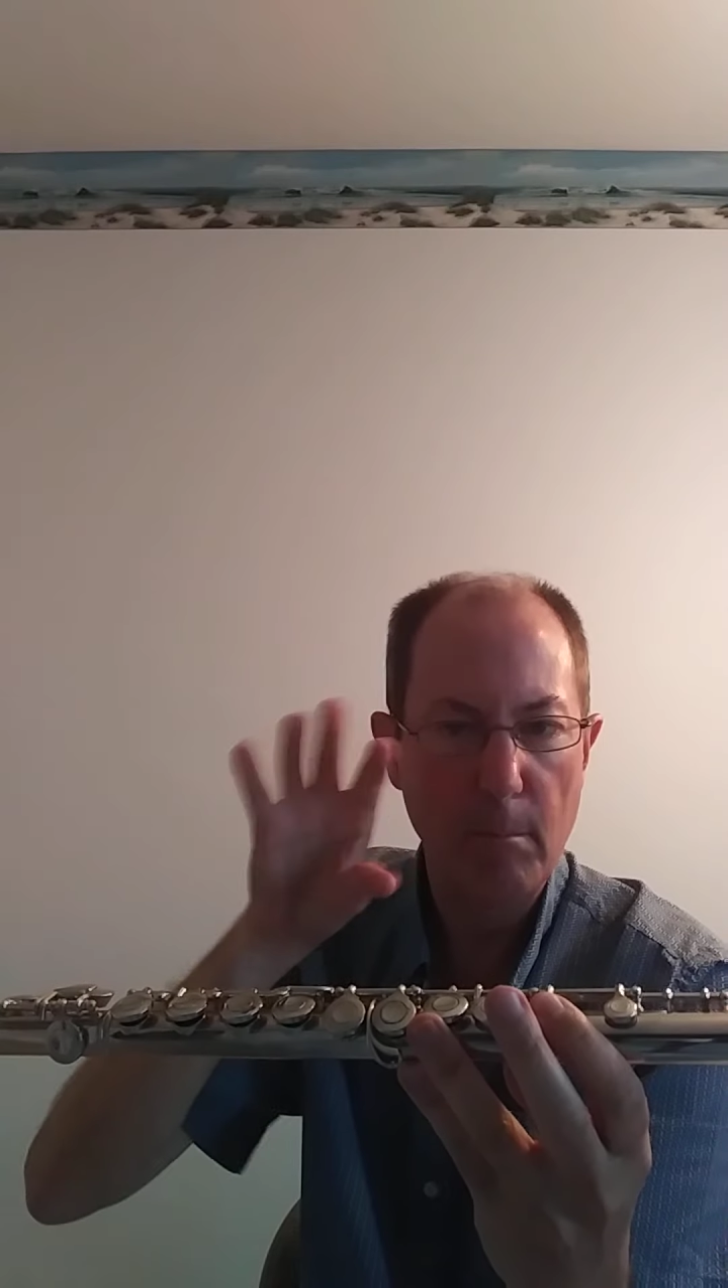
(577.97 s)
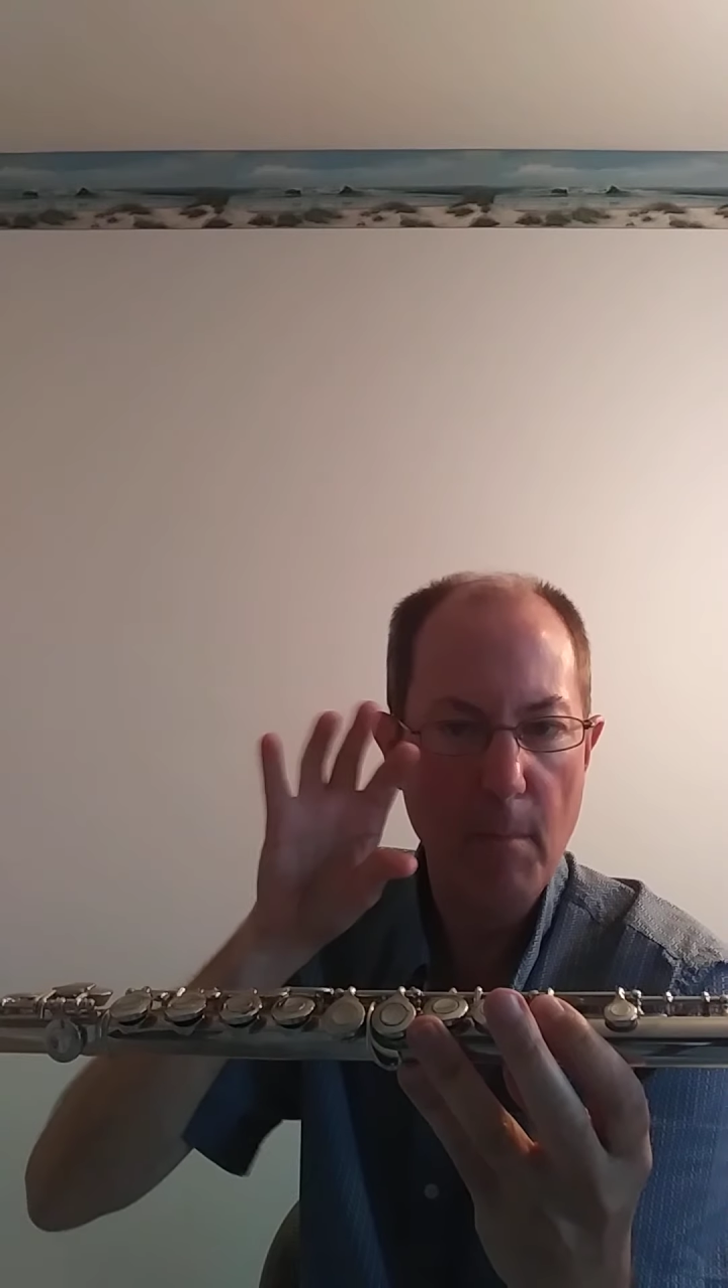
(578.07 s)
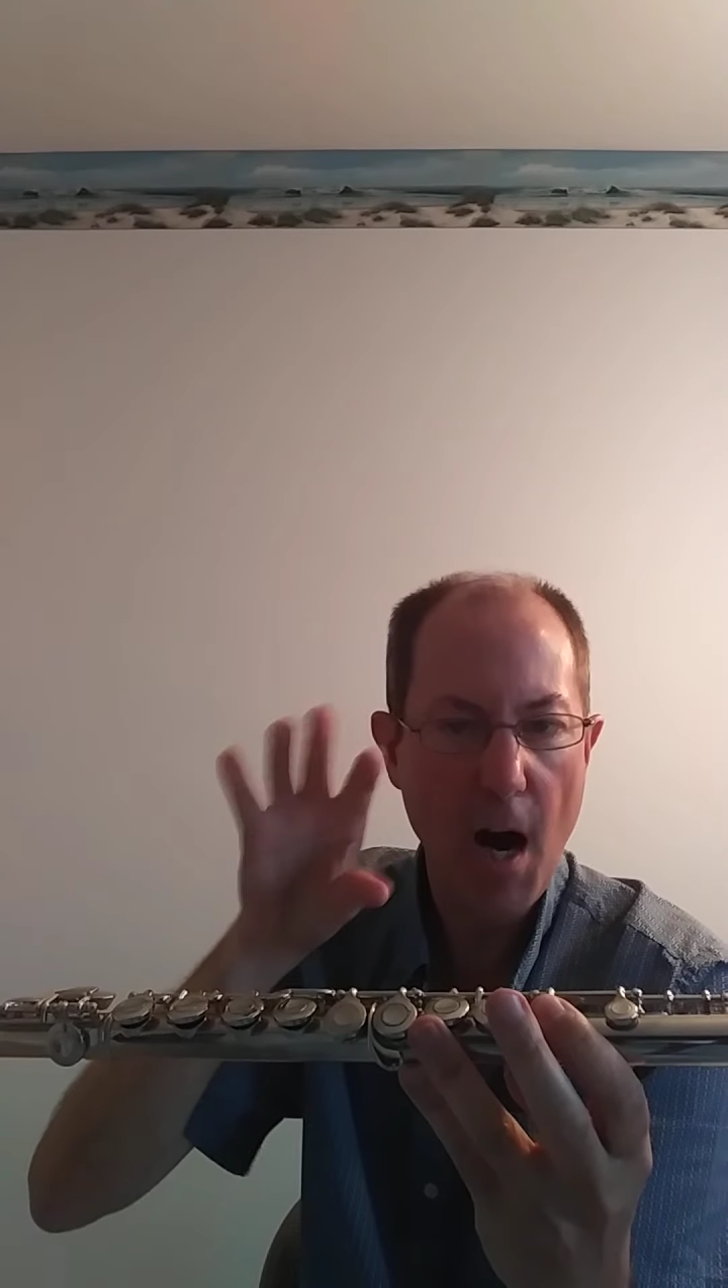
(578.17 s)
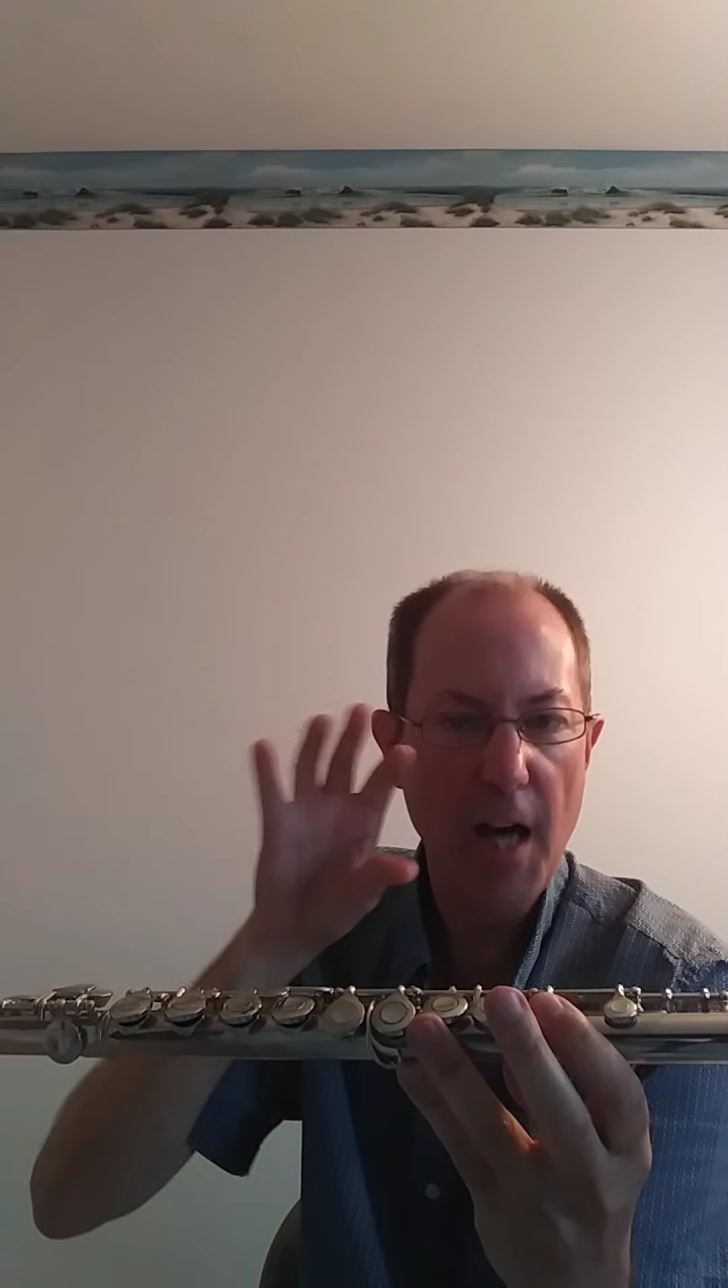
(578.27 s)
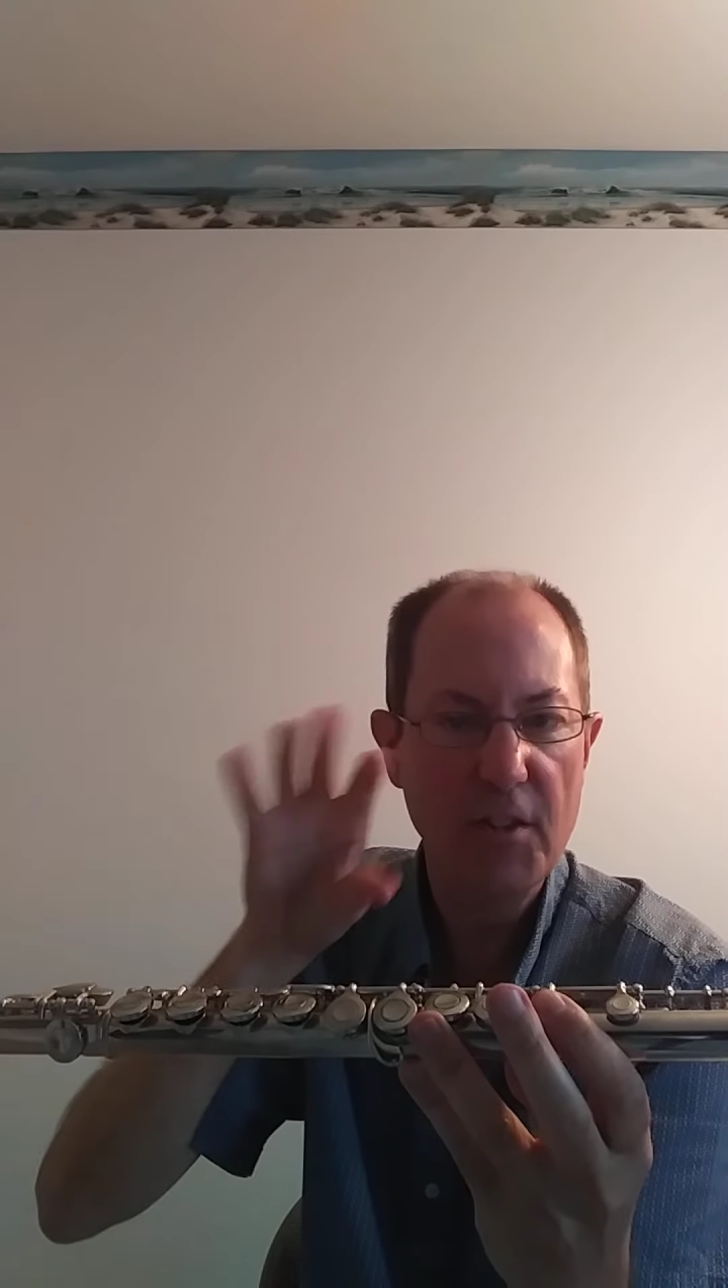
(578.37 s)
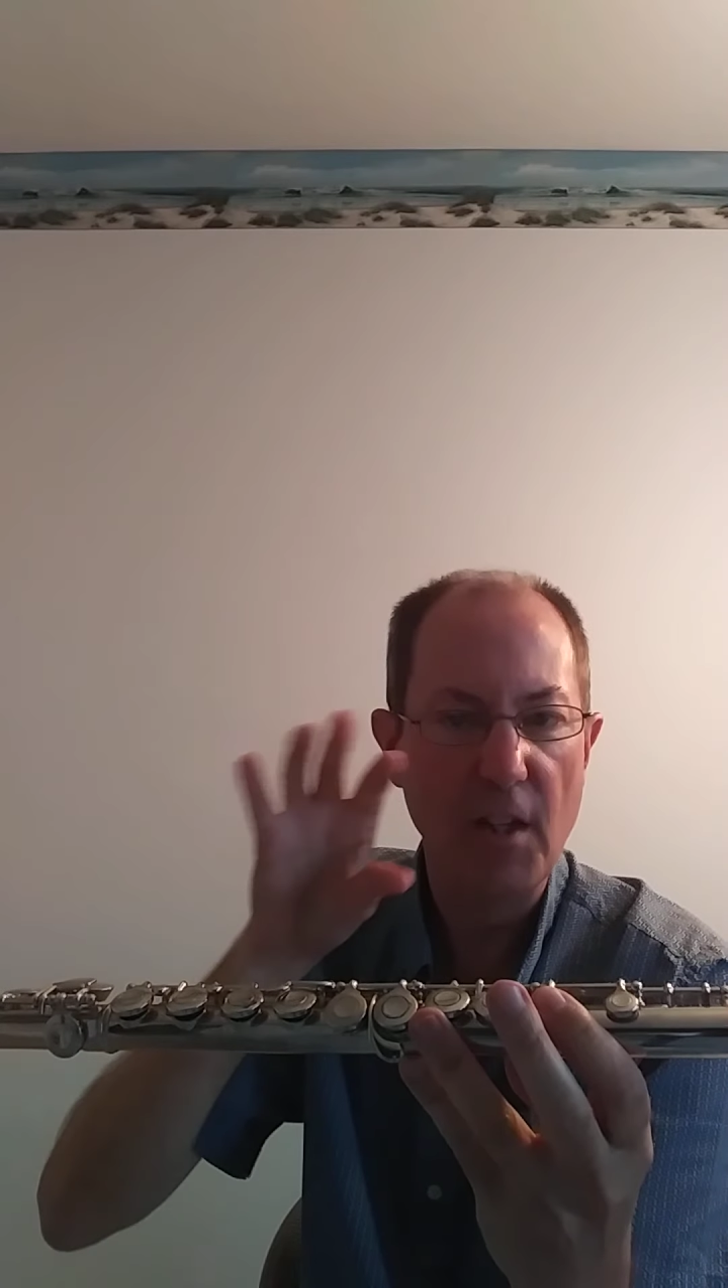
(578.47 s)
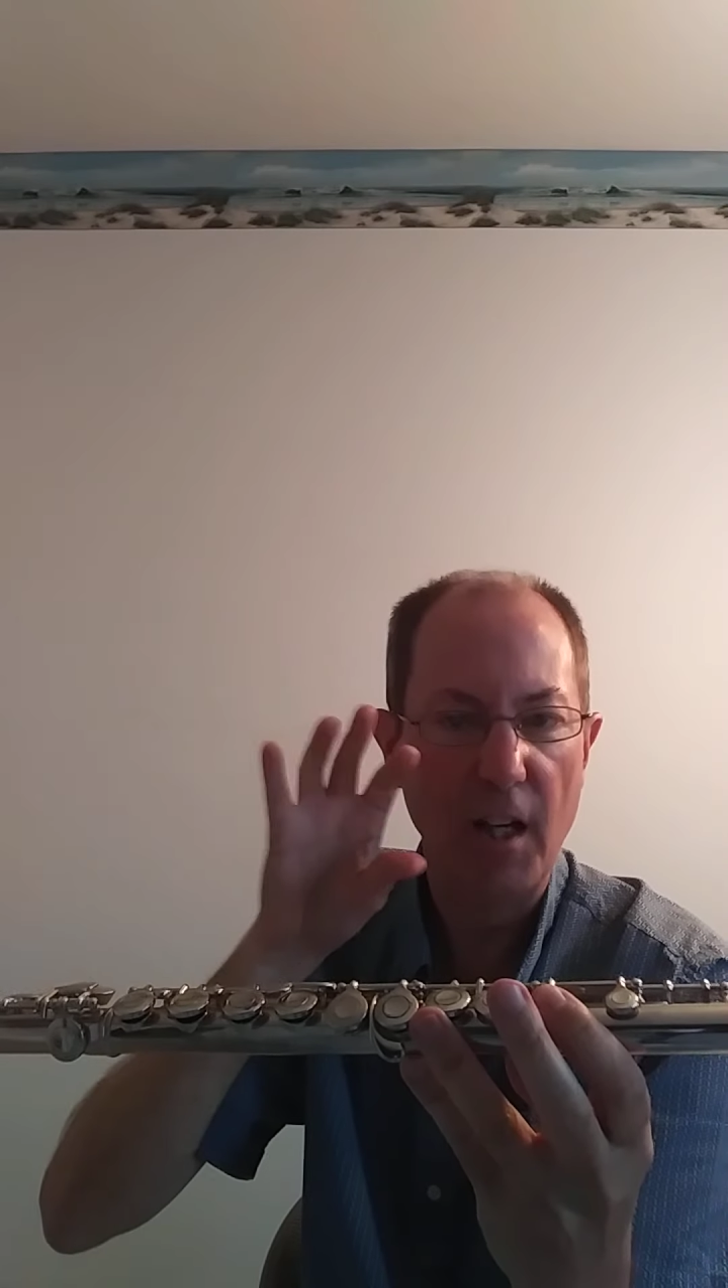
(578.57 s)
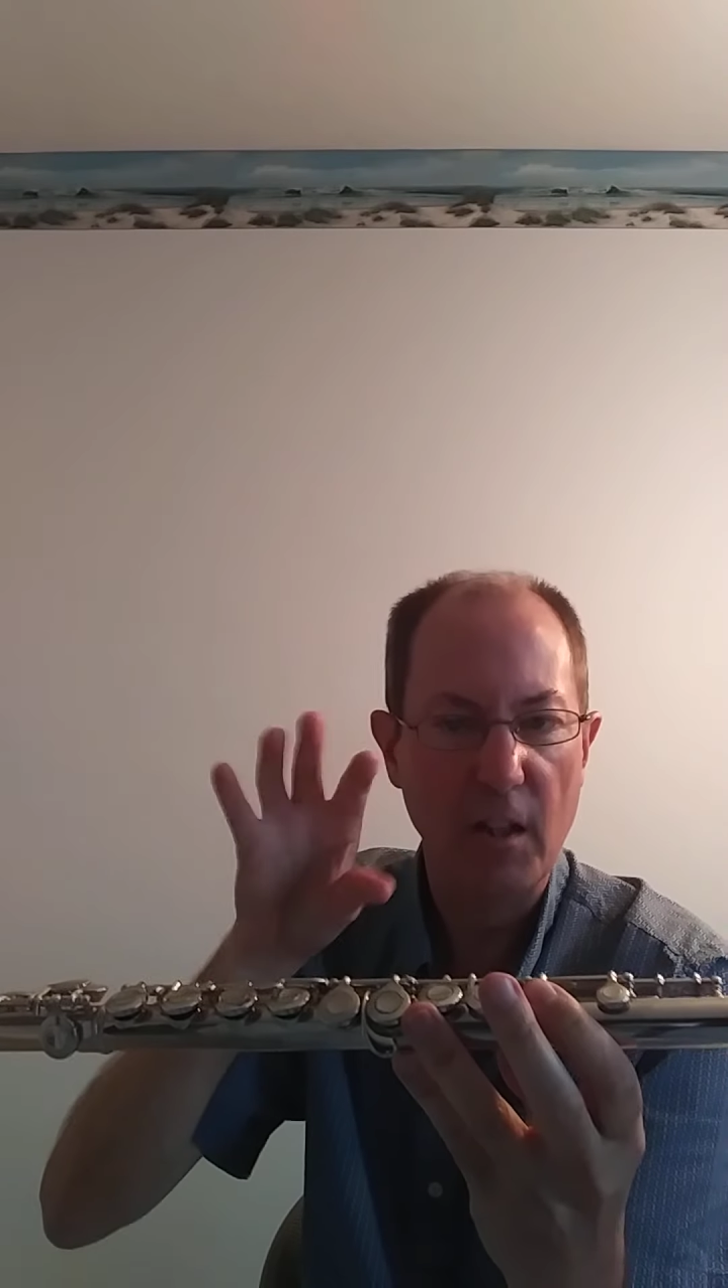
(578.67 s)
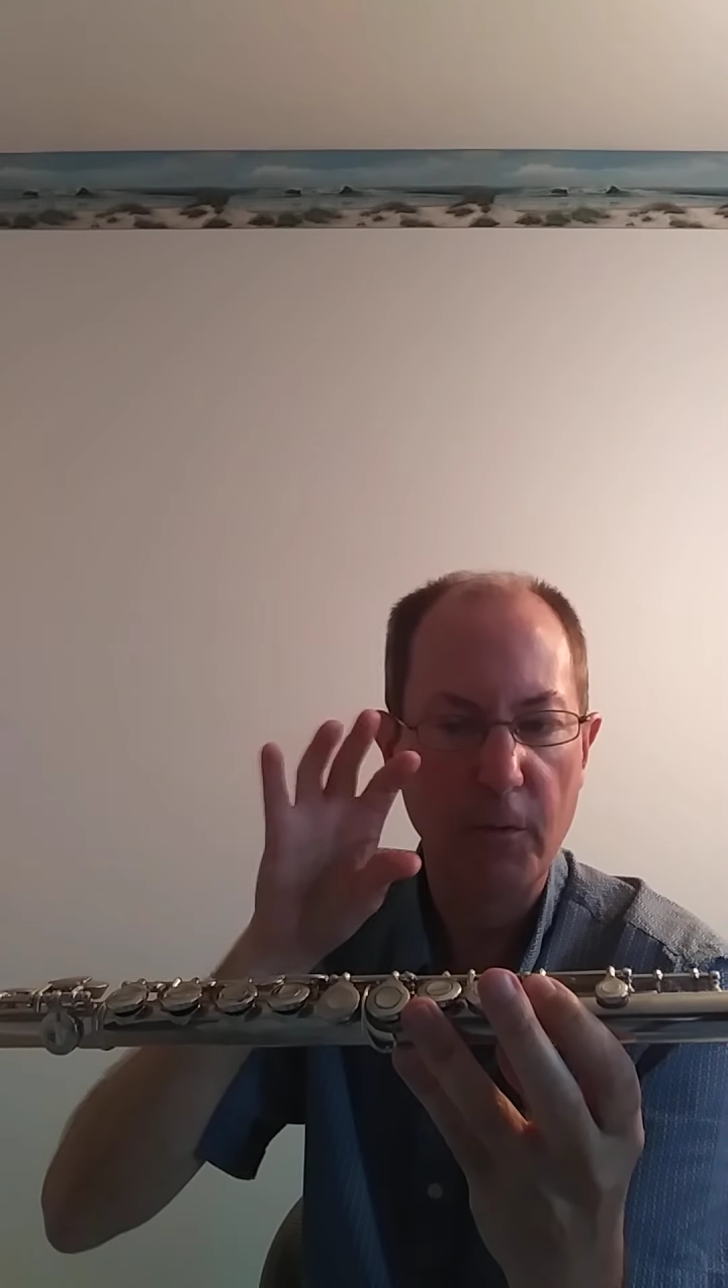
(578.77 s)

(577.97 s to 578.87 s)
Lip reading: my side,